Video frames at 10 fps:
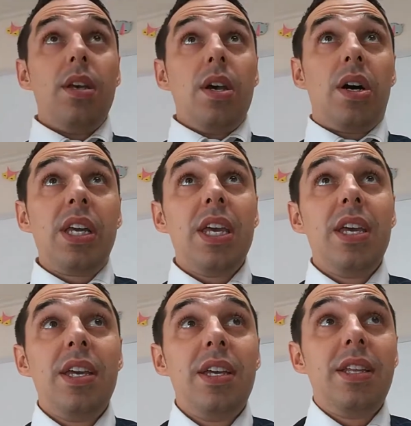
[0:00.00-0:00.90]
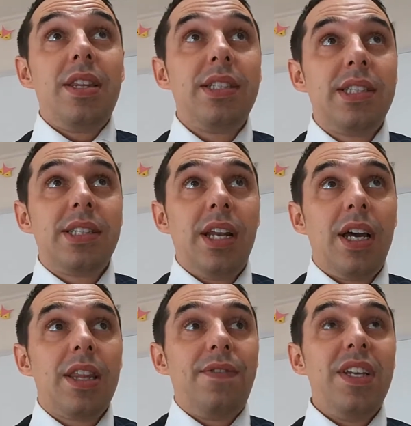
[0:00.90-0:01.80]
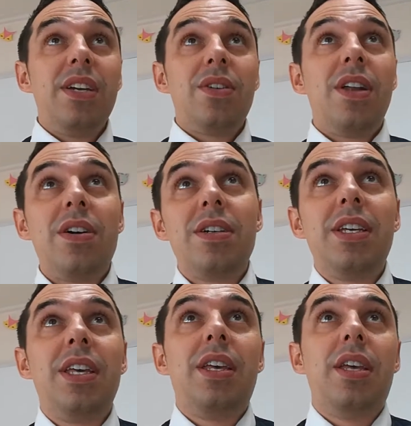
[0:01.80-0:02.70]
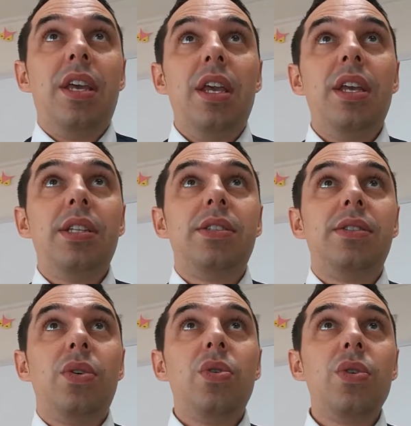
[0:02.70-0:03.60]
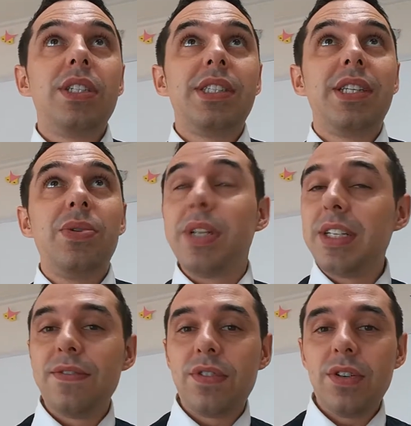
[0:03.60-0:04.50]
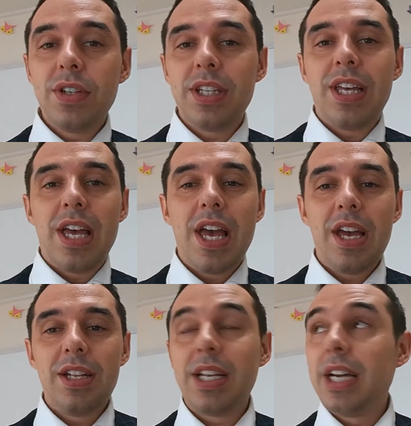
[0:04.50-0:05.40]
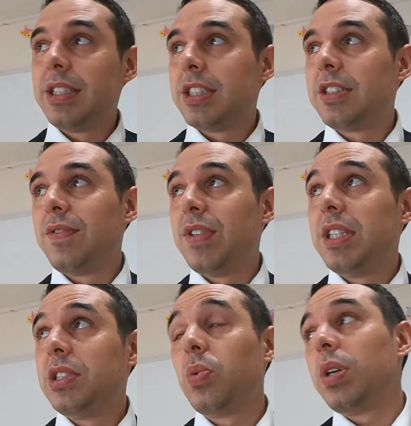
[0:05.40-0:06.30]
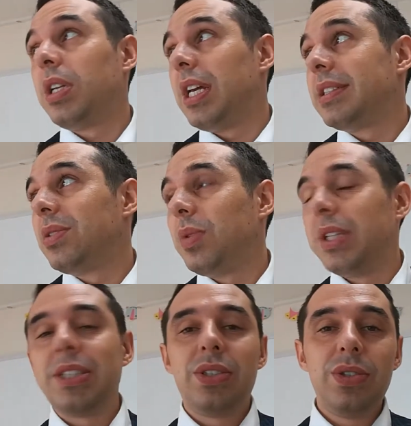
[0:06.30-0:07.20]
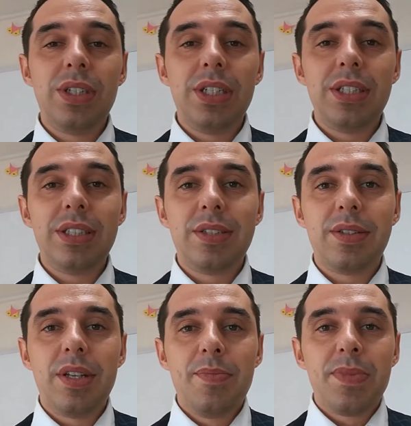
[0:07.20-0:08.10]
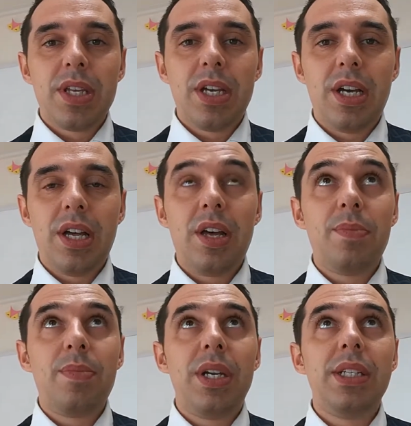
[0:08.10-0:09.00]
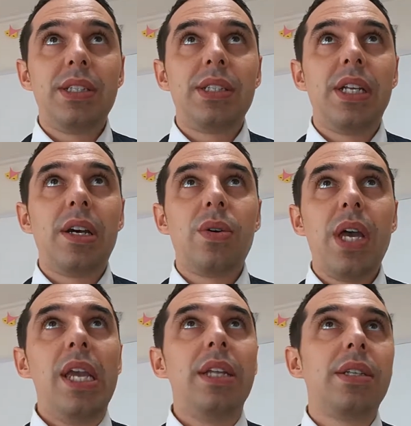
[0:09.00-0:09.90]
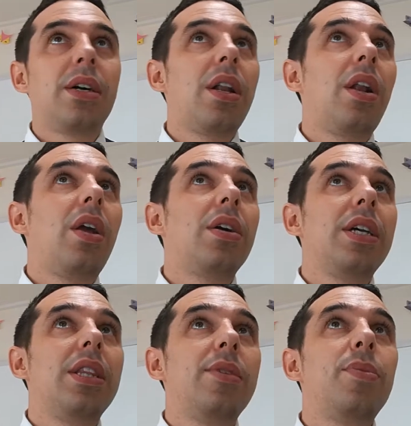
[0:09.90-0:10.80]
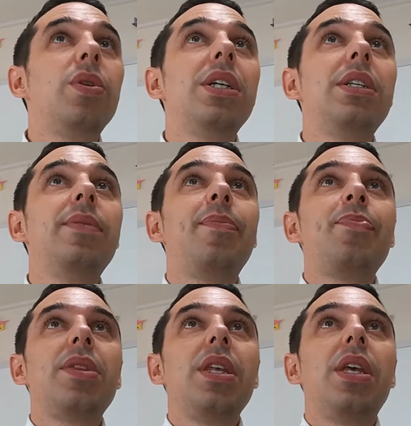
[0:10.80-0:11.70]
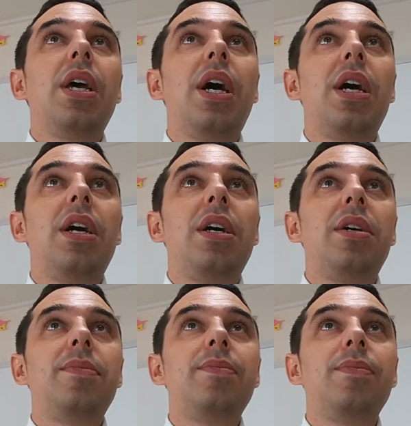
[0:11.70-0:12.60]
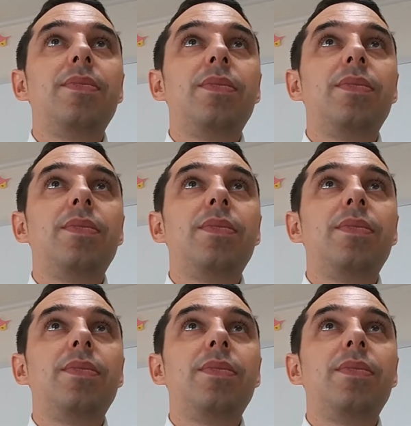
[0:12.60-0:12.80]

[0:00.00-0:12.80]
Okay, this is another video log. It's August the 24th and I just finished one lesson with a student. It's now 8 o'clock in the morning and